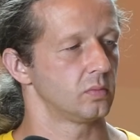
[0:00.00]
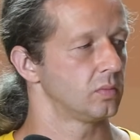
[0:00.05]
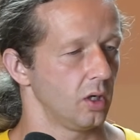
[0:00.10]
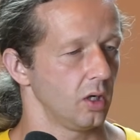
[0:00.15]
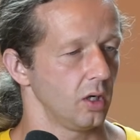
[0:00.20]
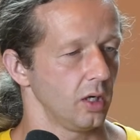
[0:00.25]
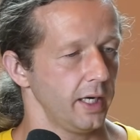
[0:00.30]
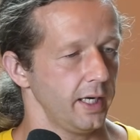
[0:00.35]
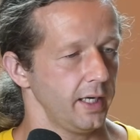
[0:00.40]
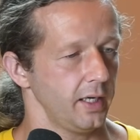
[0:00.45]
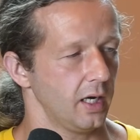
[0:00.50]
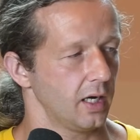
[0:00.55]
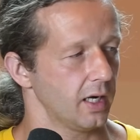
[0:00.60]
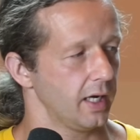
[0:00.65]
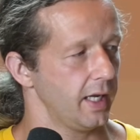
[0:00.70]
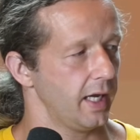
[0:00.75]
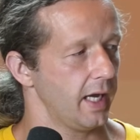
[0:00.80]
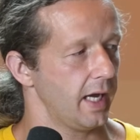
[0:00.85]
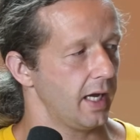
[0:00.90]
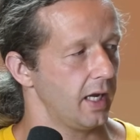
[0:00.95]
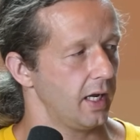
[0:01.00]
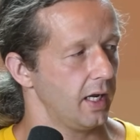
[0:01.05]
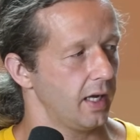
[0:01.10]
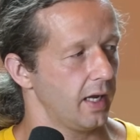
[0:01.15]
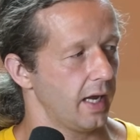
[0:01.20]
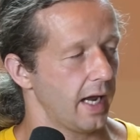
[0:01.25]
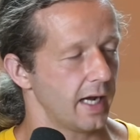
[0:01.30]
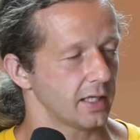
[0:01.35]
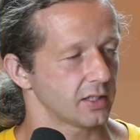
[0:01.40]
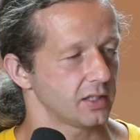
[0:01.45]
All right, I'm going to
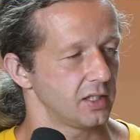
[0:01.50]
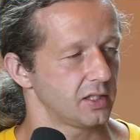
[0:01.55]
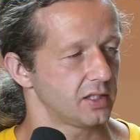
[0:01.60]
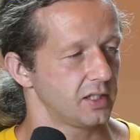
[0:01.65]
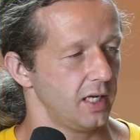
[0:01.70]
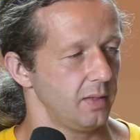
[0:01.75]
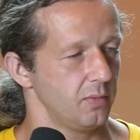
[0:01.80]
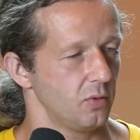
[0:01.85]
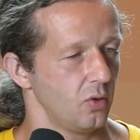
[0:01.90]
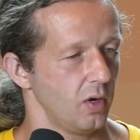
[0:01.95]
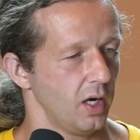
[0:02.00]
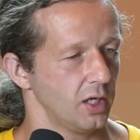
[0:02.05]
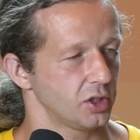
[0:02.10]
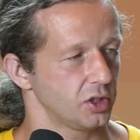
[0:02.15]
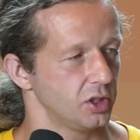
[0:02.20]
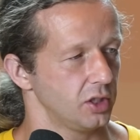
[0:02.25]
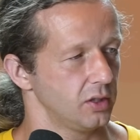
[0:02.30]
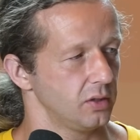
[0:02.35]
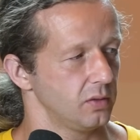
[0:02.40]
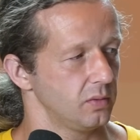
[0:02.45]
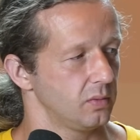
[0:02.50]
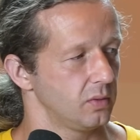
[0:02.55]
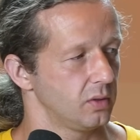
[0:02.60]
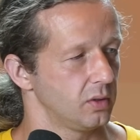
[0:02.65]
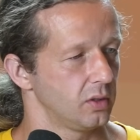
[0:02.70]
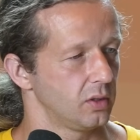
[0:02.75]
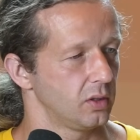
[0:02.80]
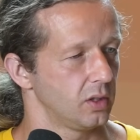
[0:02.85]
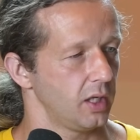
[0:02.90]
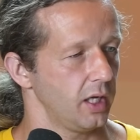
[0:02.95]
ask the same question
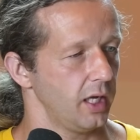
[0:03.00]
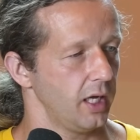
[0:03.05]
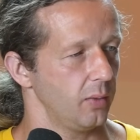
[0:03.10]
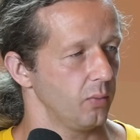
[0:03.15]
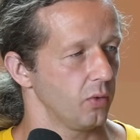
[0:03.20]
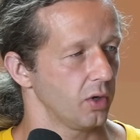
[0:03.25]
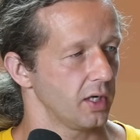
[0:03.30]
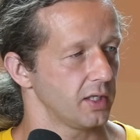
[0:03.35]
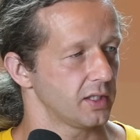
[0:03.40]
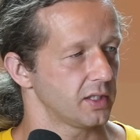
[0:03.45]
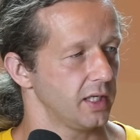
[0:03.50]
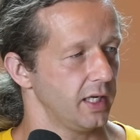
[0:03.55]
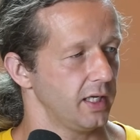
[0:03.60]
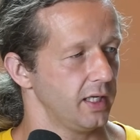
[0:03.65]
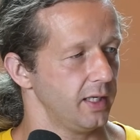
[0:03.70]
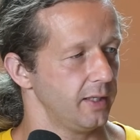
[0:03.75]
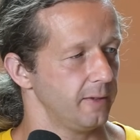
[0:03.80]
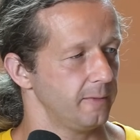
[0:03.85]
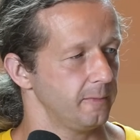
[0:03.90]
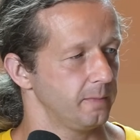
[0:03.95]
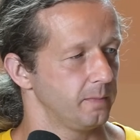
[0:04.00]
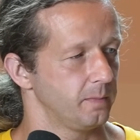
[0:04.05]
and we're going to send it.